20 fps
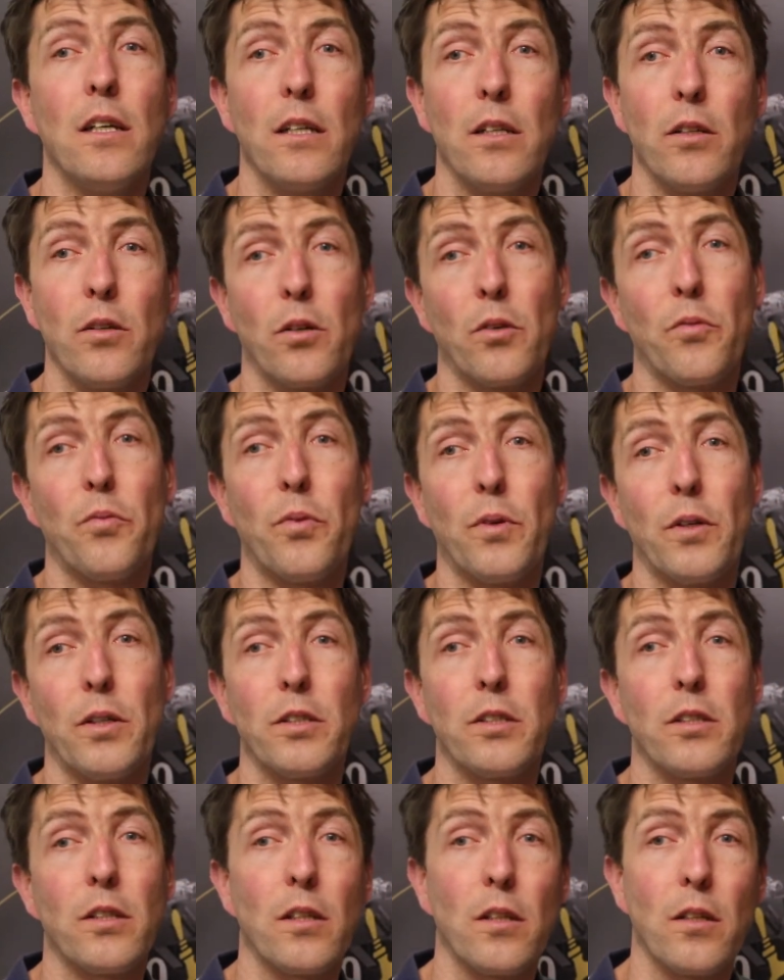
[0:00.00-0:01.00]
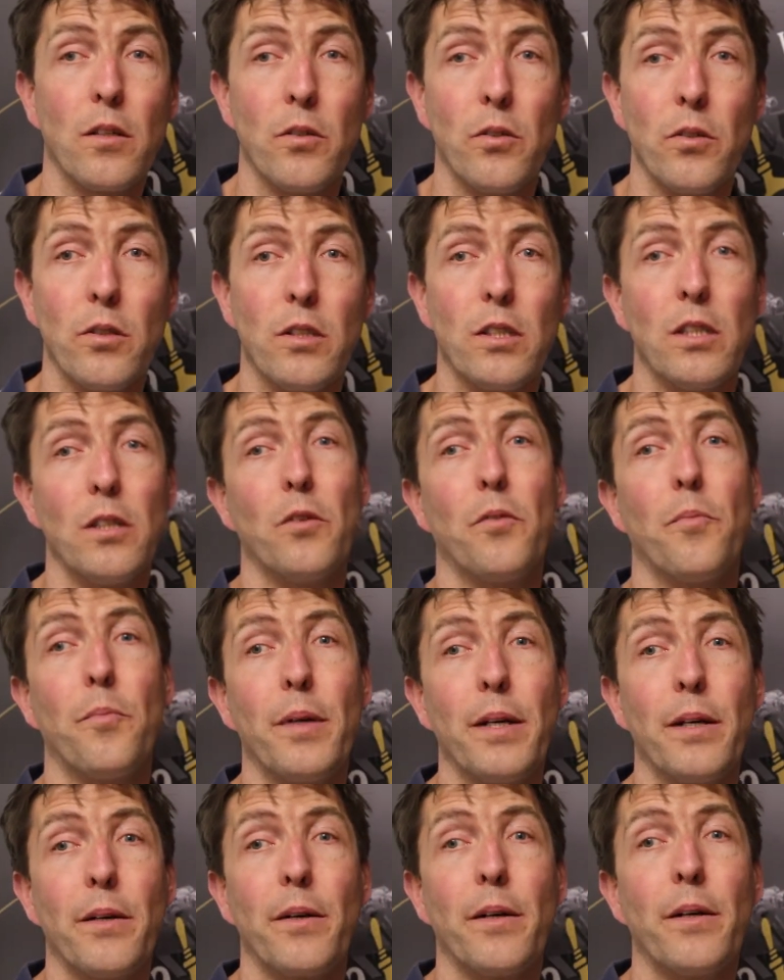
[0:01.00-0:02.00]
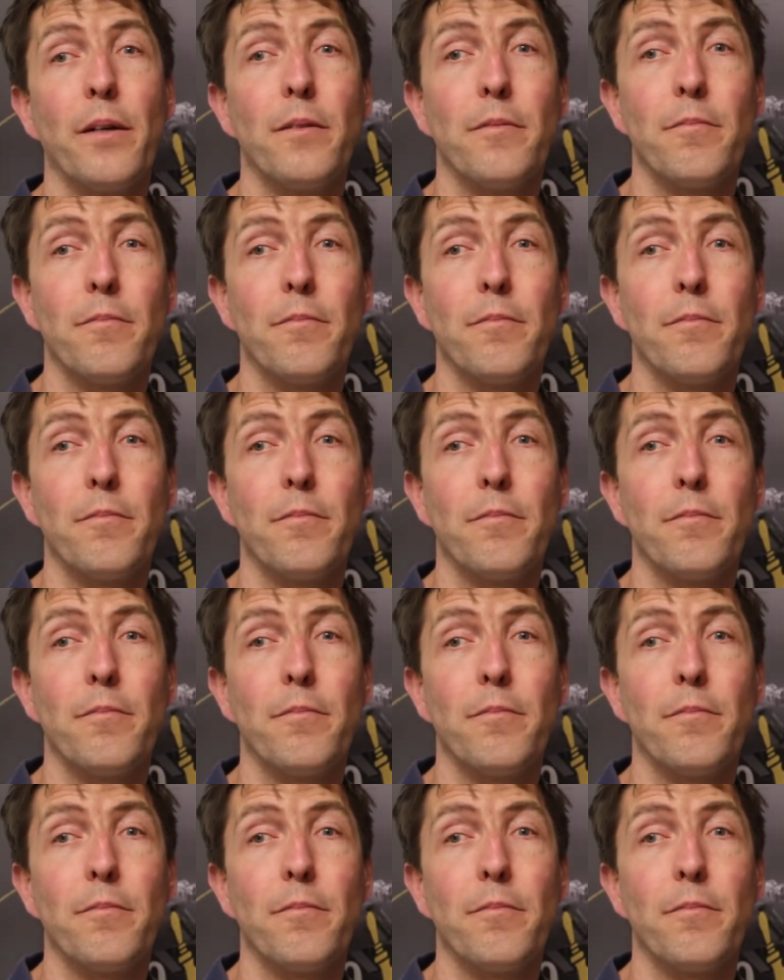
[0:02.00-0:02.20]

your first good chilled beer.